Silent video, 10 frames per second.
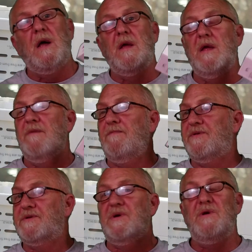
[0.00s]
If it's
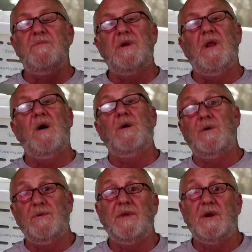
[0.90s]
going to be longer
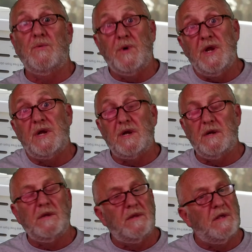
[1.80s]
than a week,
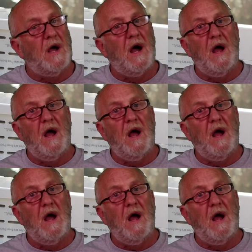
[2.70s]
I